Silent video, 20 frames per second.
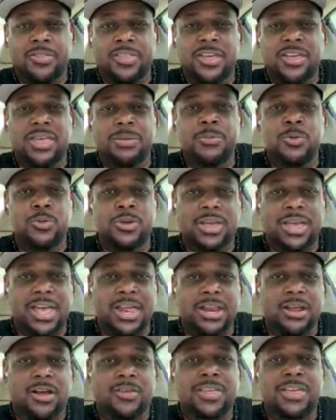Are they
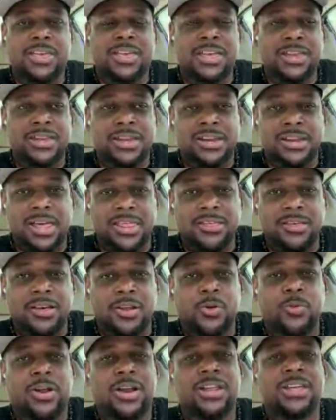communicating? Are they getting in and out of the
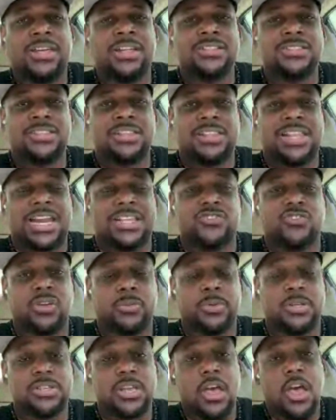huddle? Are they getting to the line of
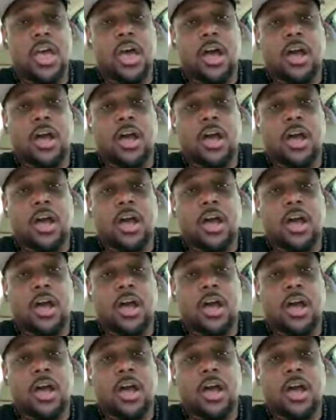scrimmage?